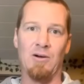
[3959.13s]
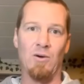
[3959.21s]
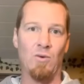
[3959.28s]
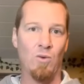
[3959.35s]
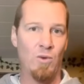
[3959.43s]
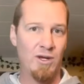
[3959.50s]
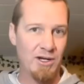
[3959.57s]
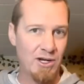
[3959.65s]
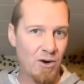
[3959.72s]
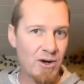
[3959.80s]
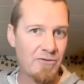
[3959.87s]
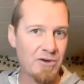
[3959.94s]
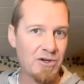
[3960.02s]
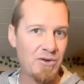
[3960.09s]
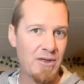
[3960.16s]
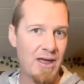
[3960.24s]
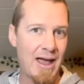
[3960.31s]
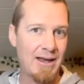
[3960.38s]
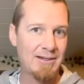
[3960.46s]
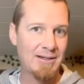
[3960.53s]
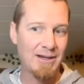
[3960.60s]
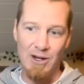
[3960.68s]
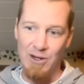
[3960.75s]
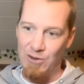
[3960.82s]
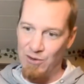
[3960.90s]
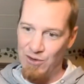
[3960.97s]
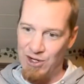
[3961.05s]
Well, you don't ever do that.
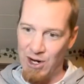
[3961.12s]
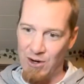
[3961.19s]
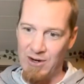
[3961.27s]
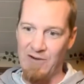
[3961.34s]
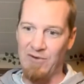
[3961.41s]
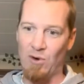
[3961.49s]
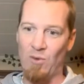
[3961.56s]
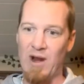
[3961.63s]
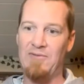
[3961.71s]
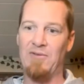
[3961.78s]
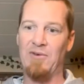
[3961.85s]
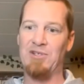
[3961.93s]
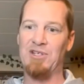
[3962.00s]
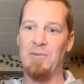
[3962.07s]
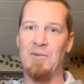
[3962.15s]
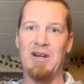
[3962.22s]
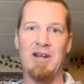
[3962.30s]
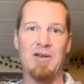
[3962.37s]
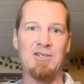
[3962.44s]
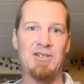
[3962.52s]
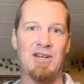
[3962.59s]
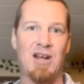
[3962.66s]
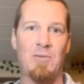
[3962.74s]
Don't ever wait for somebody else to come